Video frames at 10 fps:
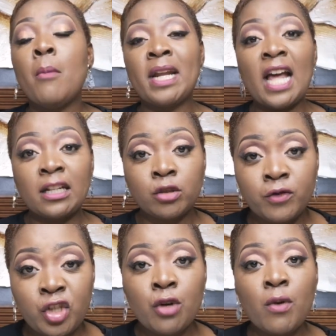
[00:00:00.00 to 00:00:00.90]
but as
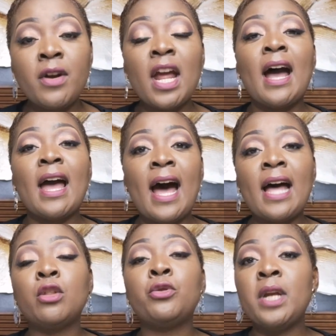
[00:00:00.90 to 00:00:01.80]
of January, I
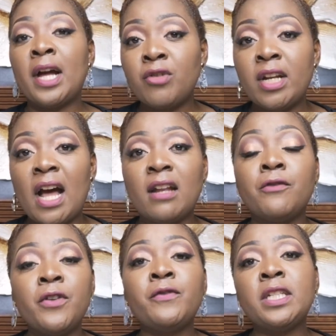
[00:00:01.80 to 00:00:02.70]
had
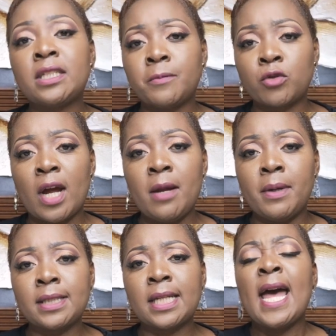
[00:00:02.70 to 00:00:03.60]
350
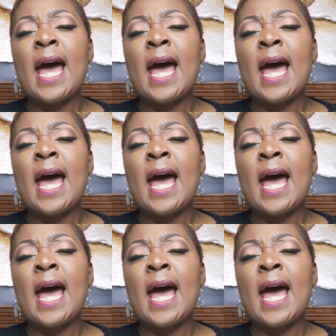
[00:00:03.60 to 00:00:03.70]
subscribers,